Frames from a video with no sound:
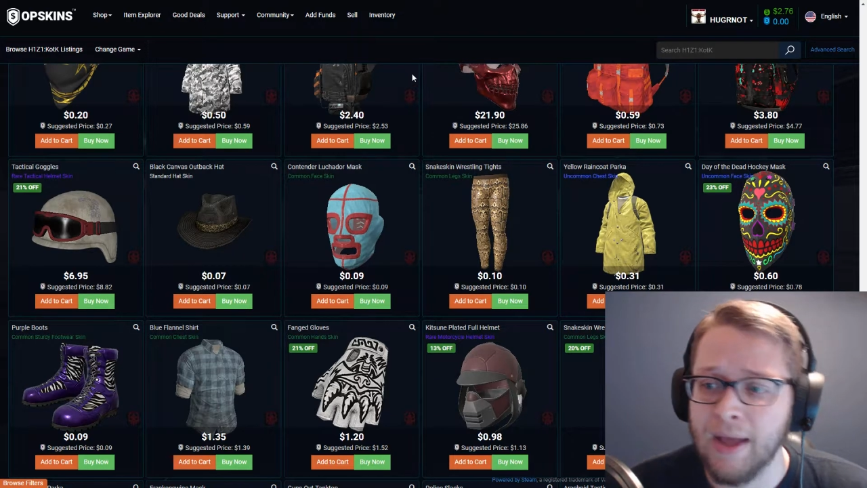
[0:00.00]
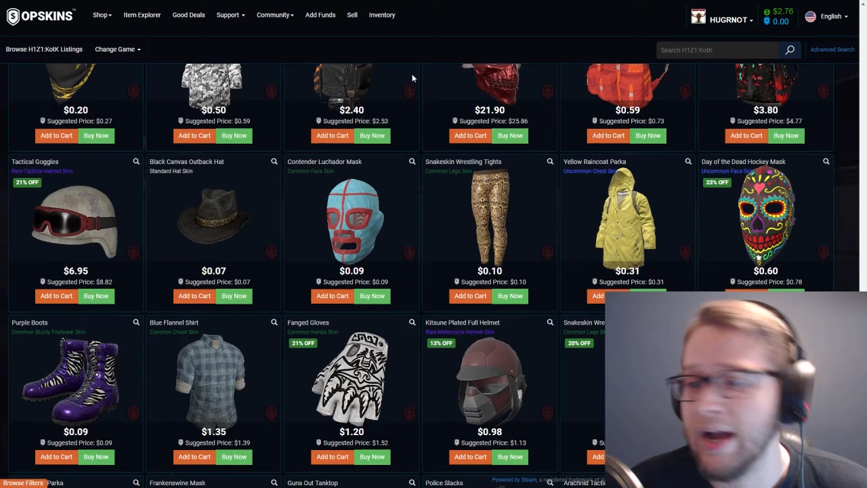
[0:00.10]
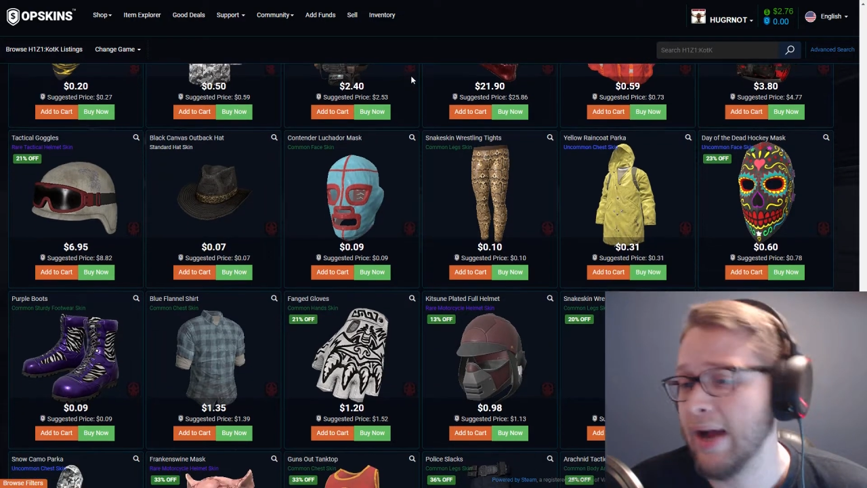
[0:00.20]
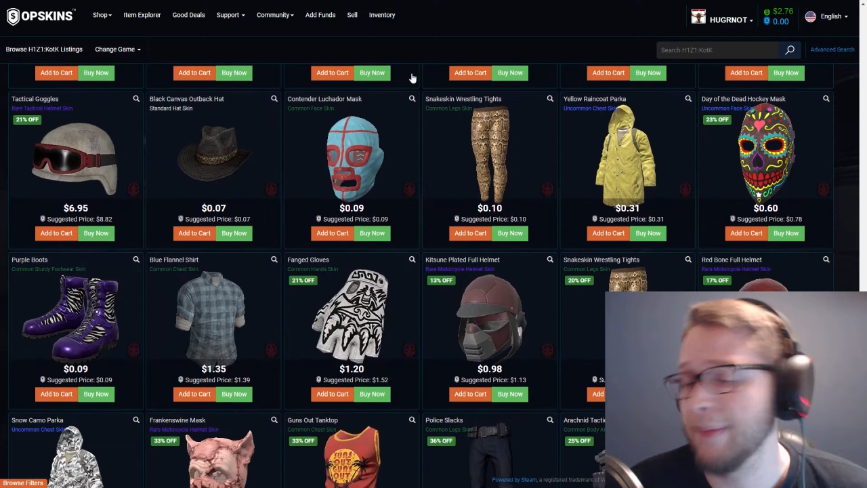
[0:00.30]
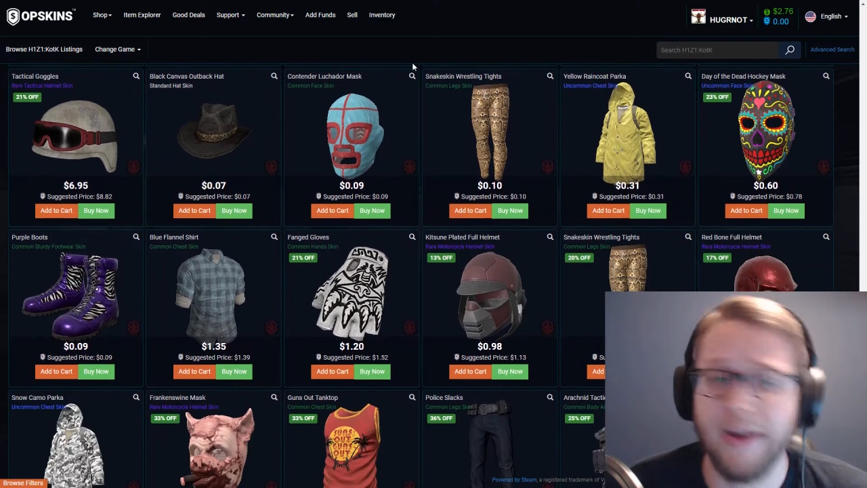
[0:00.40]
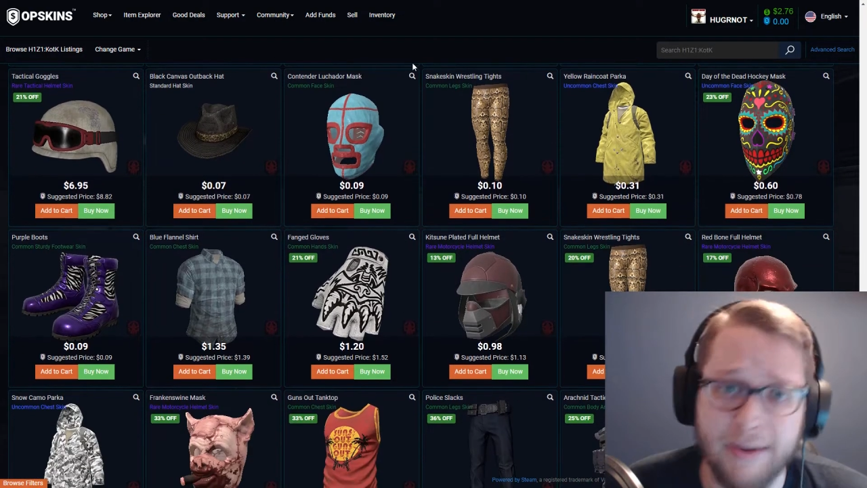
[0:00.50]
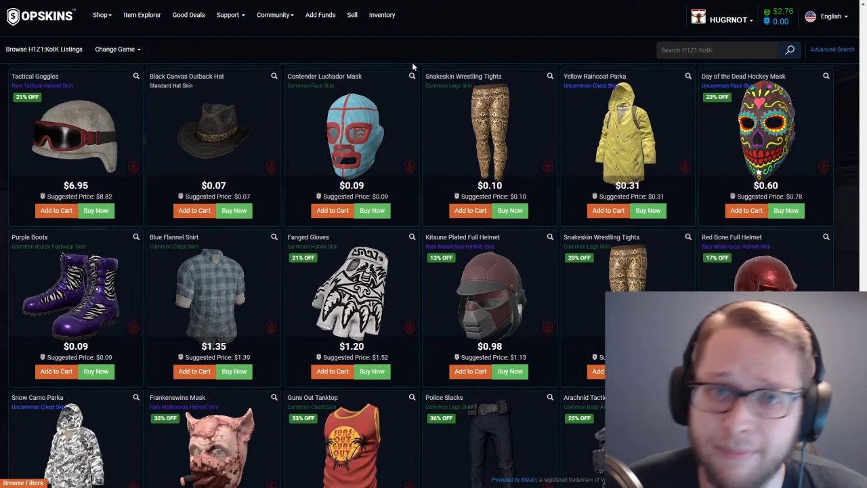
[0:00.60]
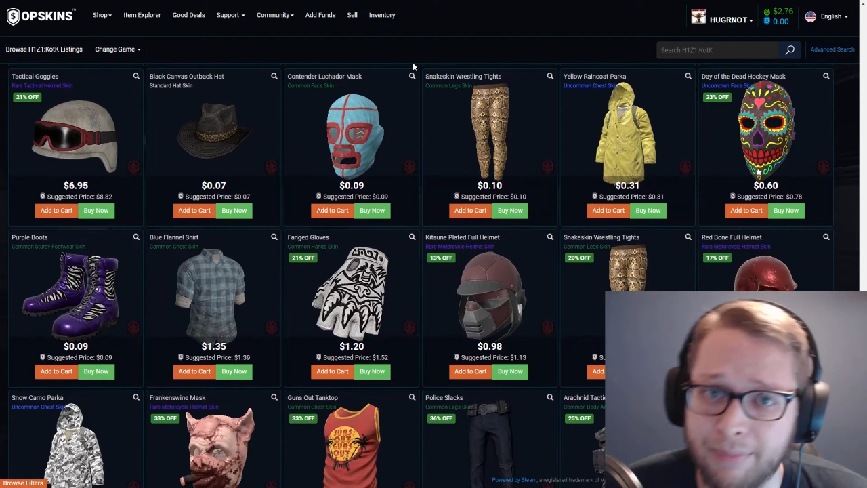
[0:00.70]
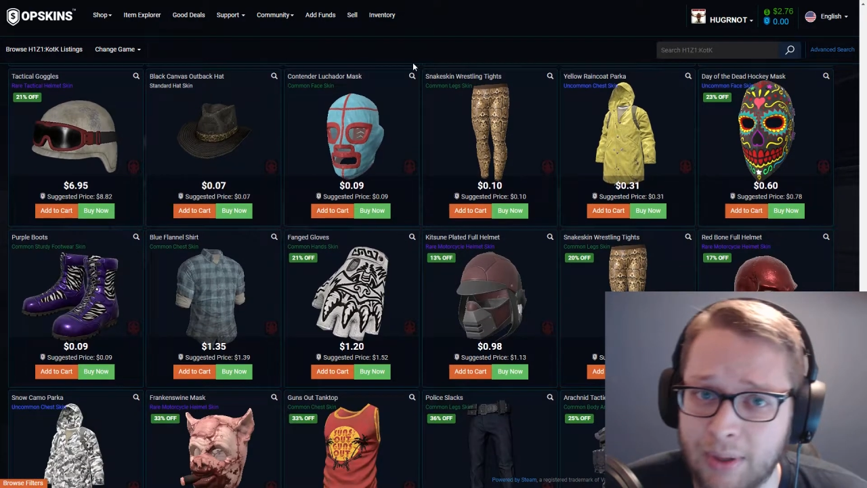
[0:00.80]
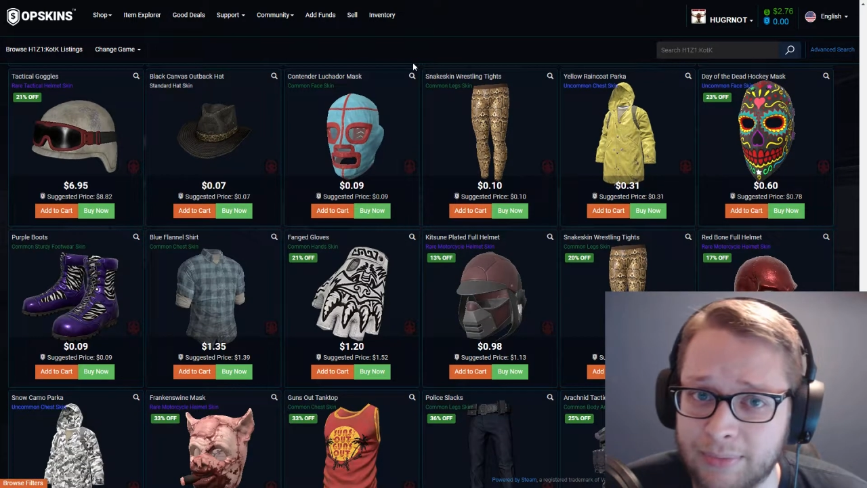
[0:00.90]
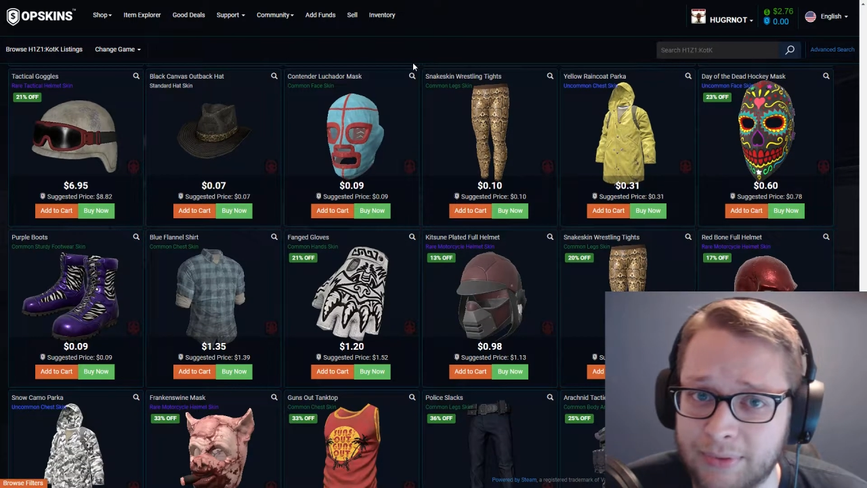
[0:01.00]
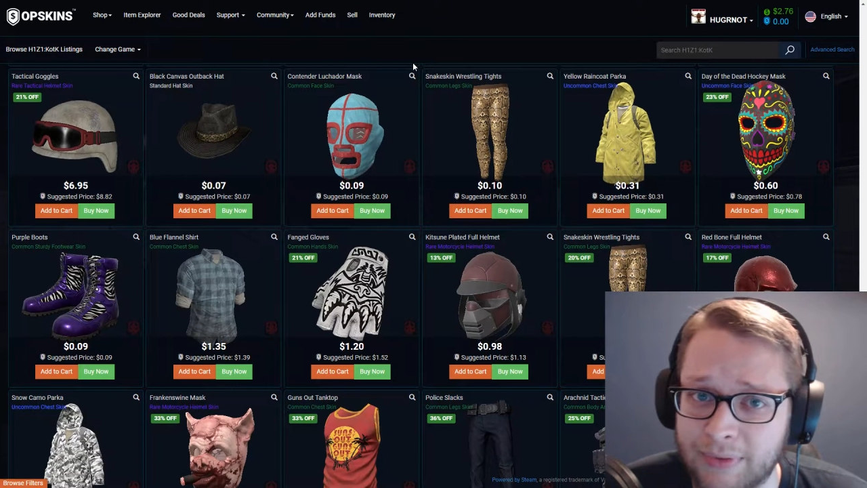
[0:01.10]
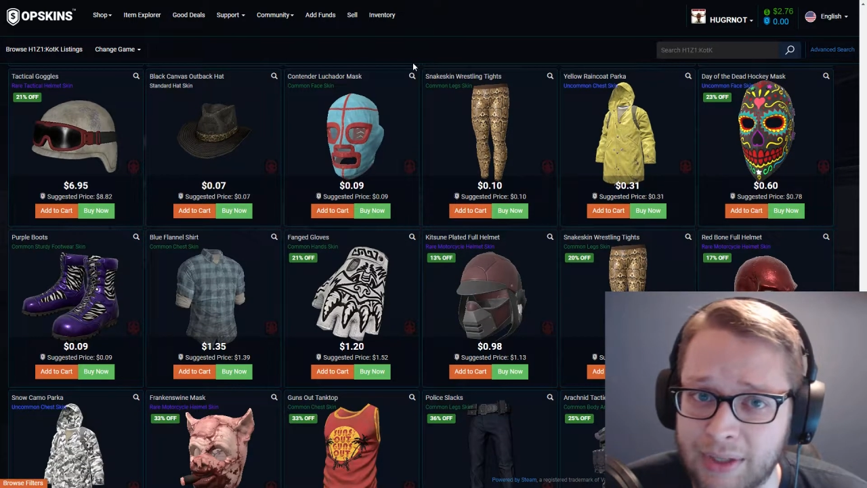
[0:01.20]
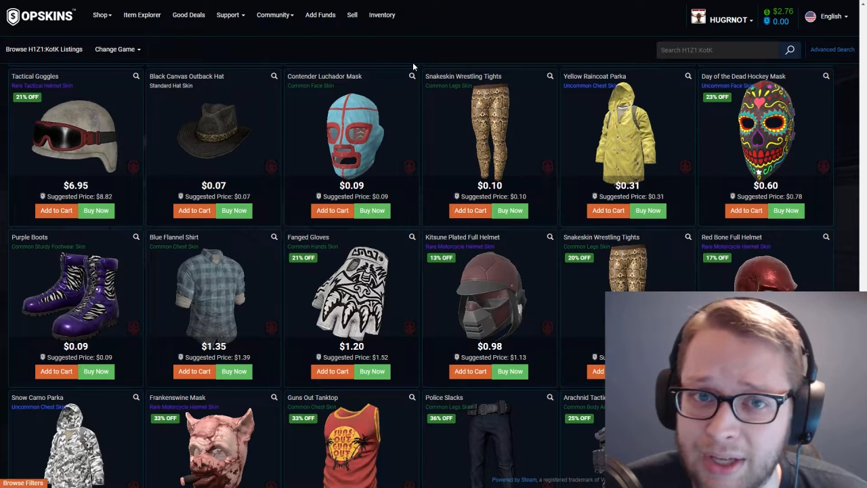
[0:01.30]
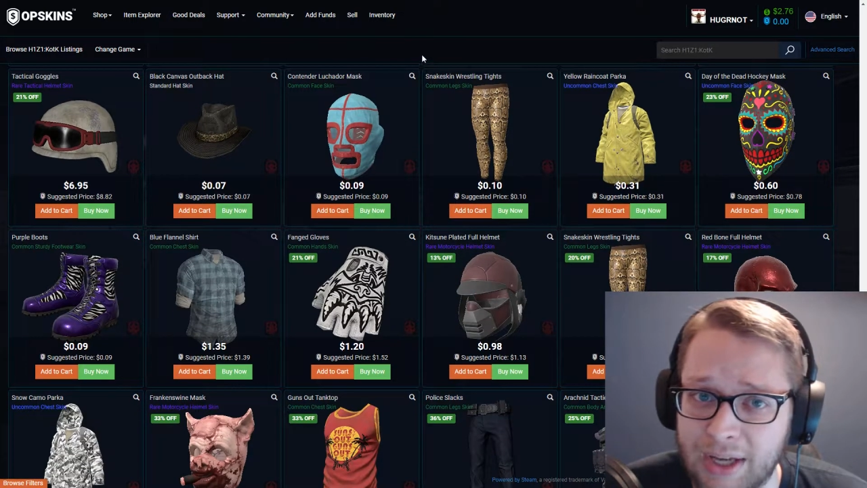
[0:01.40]
I'm not having problems
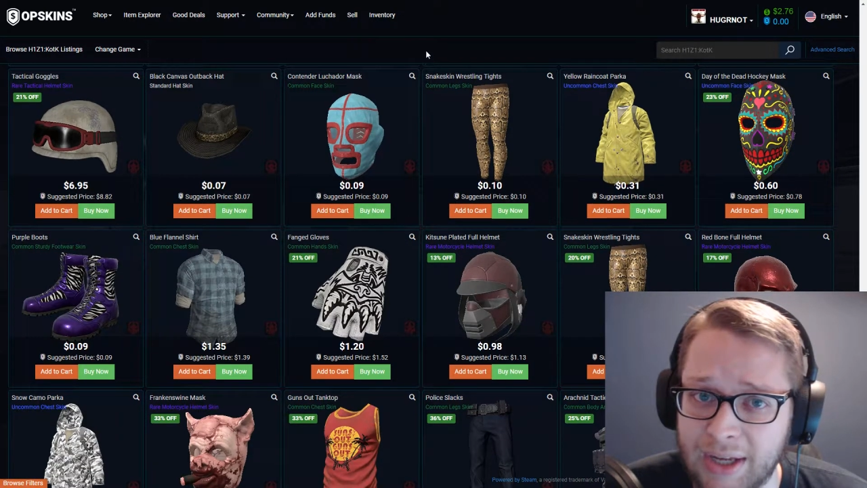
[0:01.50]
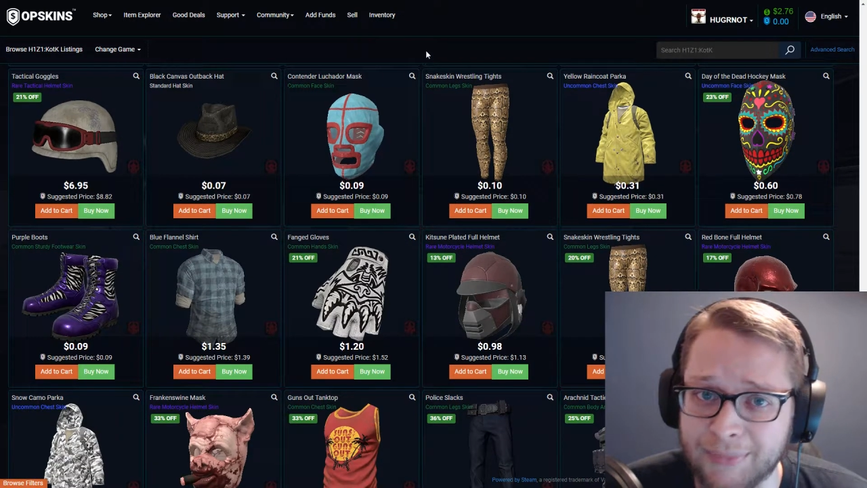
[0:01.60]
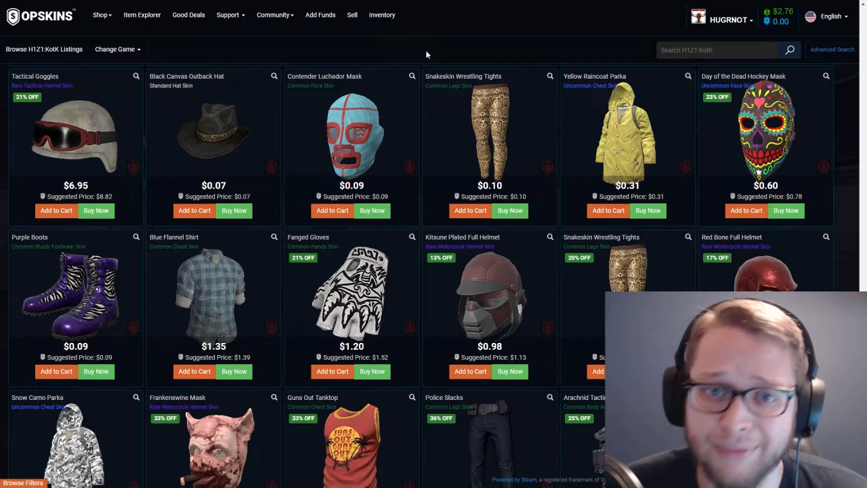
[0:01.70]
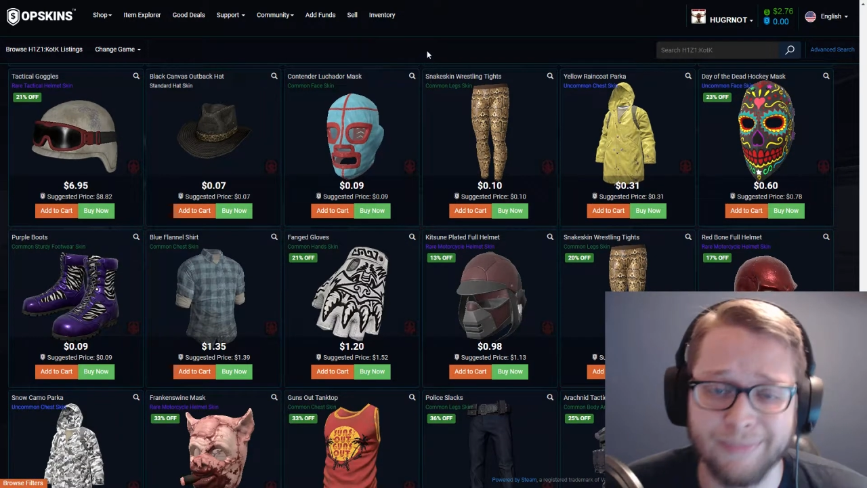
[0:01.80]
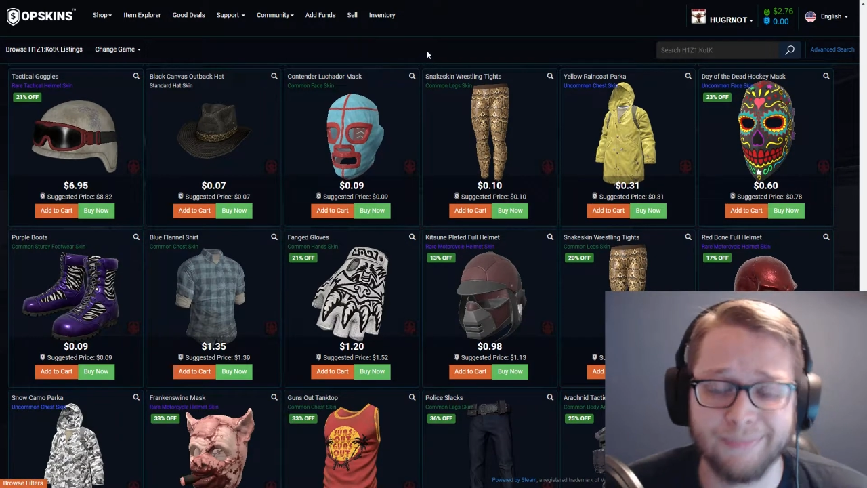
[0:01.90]
finding games.